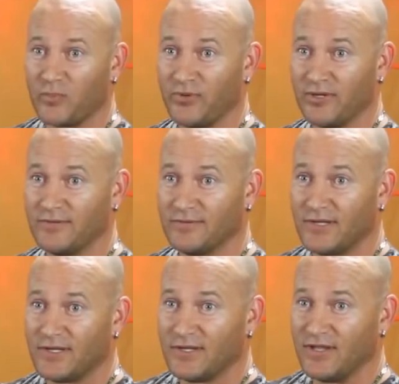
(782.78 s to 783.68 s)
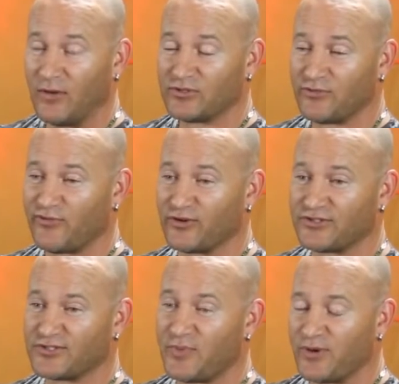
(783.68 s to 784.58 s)
But that was the
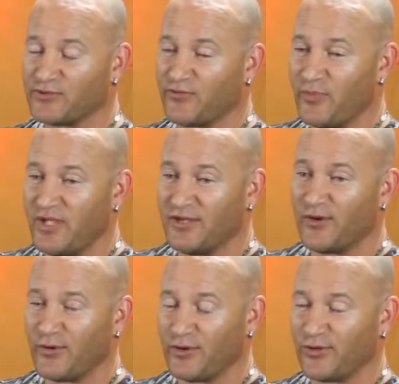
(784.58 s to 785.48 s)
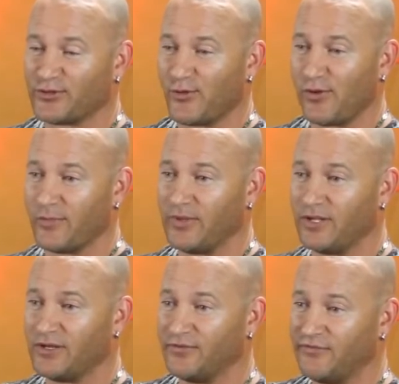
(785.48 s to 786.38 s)
first experience for me going on tour,
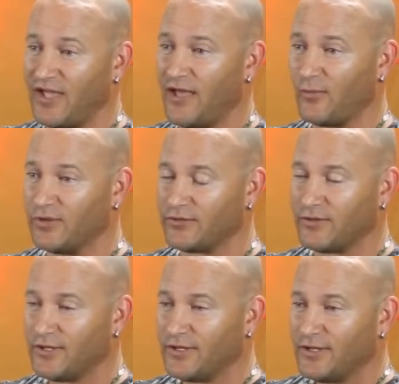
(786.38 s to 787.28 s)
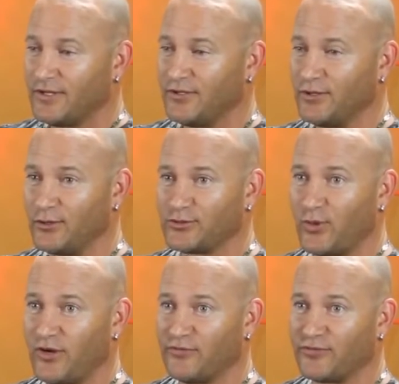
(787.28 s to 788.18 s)
being in a van with, you know,
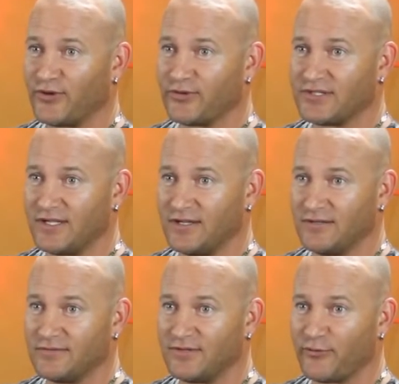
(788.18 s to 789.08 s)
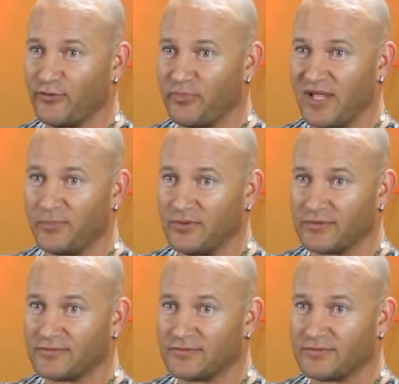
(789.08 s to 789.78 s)
12, 13 different people